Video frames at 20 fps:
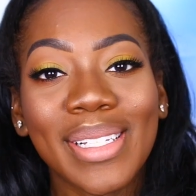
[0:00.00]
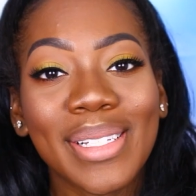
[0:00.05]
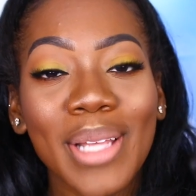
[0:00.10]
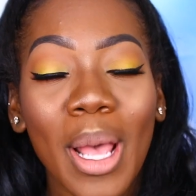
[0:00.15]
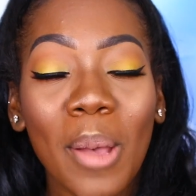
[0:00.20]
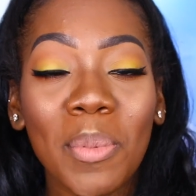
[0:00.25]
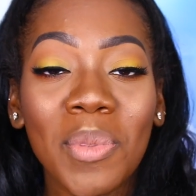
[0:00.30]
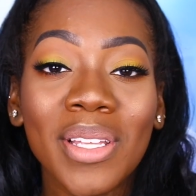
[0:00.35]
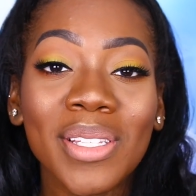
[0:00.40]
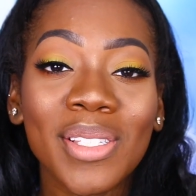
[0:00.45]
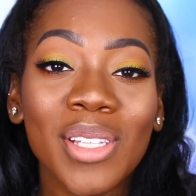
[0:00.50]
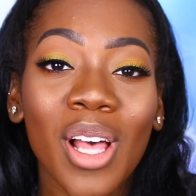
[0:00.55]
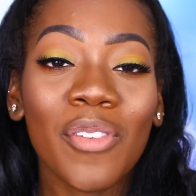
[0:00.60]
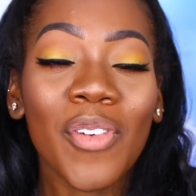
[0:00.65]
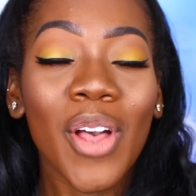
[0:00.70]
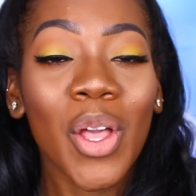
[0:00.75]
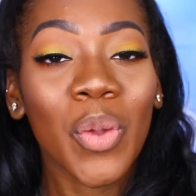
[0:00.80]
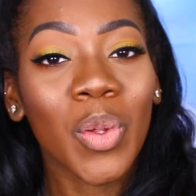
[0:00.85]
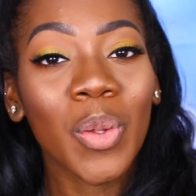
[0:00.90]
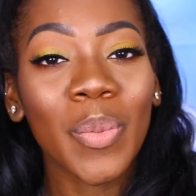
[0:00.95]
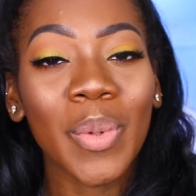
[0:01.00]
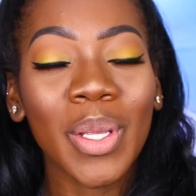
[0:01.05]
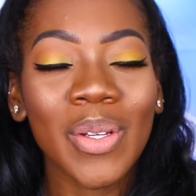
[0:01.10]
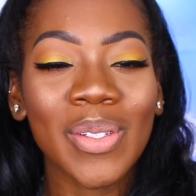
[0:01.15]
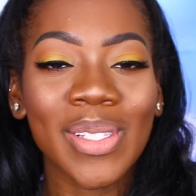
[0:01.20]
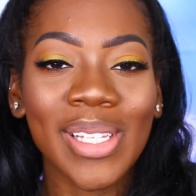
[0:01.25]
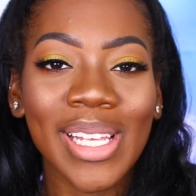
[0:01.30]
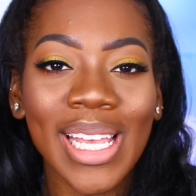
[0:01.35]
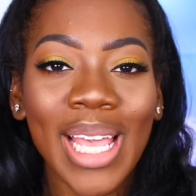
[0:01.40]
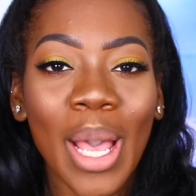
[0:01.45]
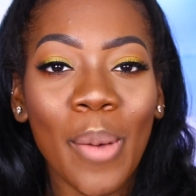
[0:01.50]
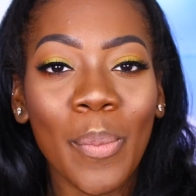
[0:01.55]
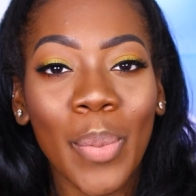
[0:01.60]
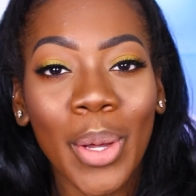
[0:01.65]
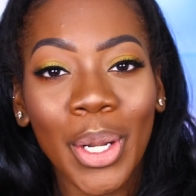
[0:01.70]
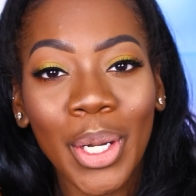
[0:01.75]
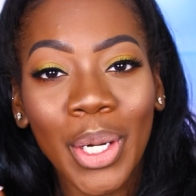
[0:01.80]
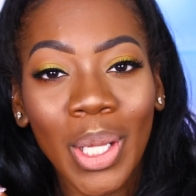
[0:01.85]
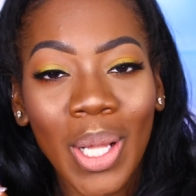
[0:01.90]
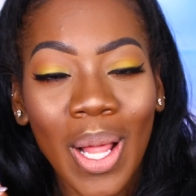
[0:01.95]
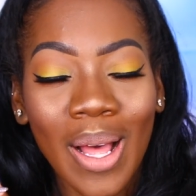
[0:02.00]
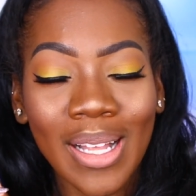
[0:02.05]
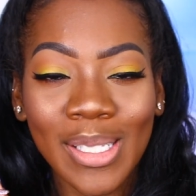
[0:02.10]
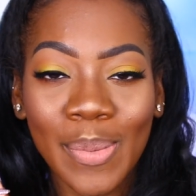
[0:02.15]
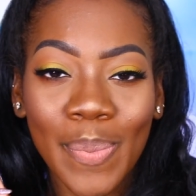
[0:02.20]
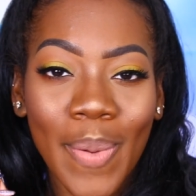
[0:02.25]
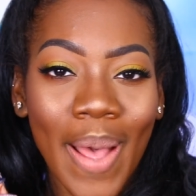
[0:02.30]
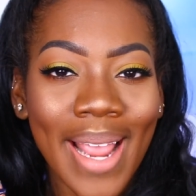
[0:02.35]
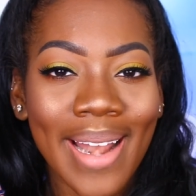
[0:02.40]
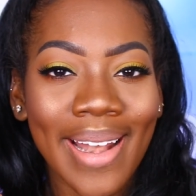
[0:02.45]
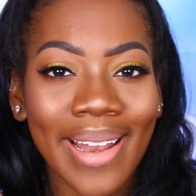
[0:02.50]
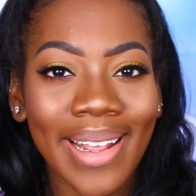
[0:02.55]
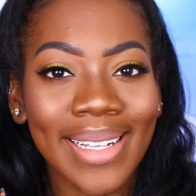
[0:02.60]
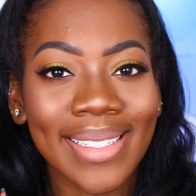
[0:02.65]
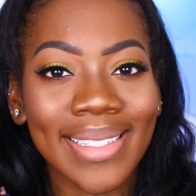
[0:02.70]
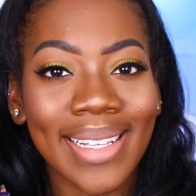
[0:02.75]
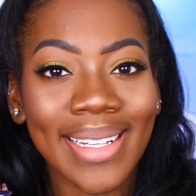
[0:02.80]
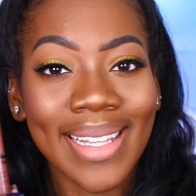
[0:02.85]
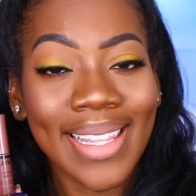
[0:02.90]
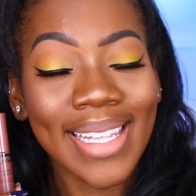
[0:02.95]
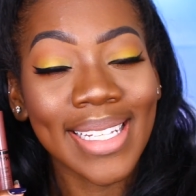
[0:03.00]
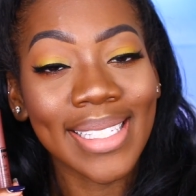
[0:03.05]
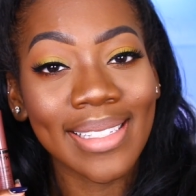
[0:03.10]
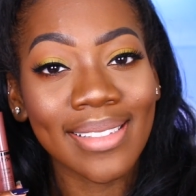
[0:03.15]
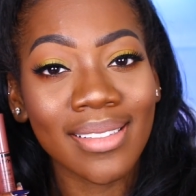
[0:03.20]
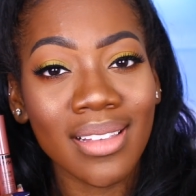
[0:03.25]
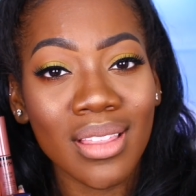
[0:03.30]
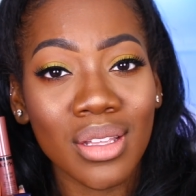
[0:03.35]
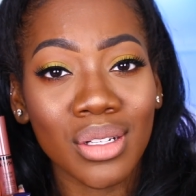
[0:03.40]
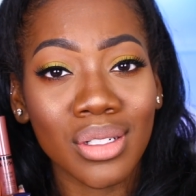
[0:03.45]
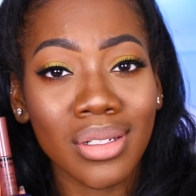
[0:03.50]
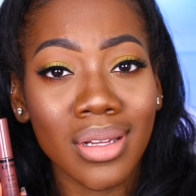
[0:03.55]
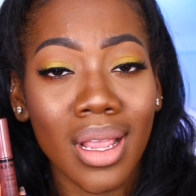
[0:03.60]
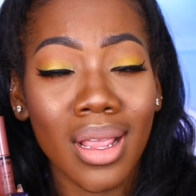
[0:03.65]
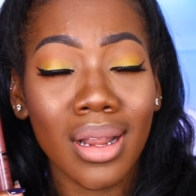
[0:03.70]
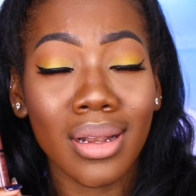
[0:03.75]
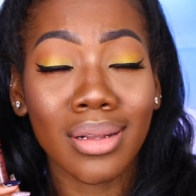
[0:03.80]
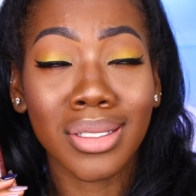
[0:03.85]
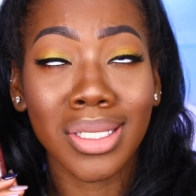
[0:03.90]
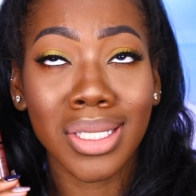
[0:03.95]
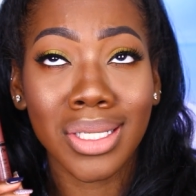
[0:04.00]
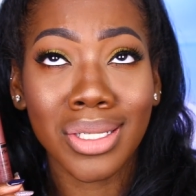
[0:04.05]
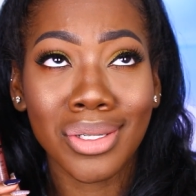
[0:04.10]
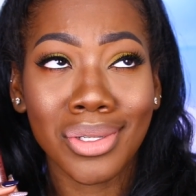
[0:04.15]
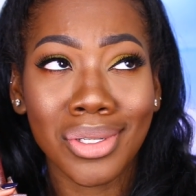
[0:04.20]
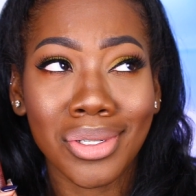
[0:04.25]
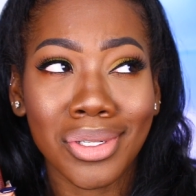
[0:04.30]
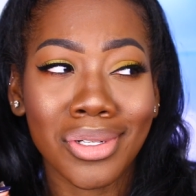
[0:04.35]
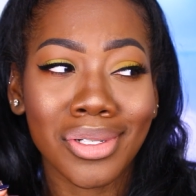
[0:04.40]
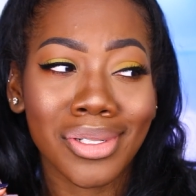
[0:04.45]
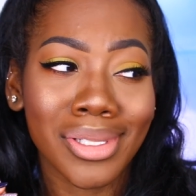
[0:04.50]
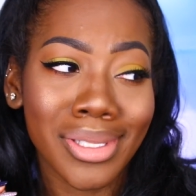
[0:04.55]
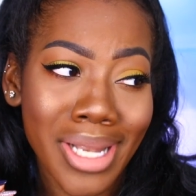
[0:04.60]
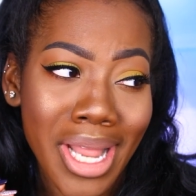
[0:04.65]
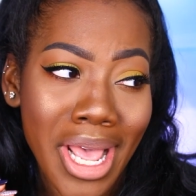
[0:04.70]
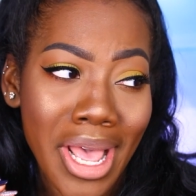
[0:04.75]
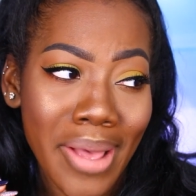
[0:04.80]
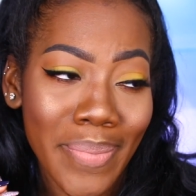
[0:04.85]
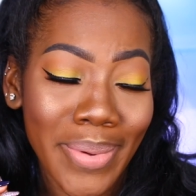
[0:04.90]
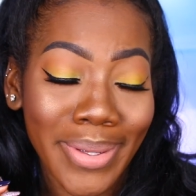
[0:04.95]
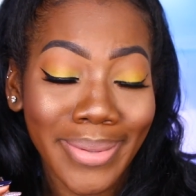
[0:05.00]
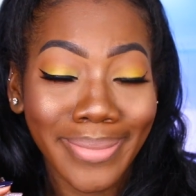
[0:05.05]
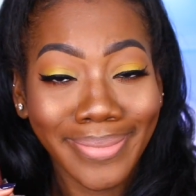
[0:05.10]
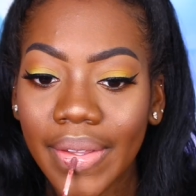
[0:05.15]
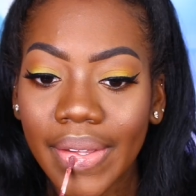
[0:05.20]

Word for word: To top things off, I will be using Butter Gloss by NYX, and this is in the shade Ginger Snap.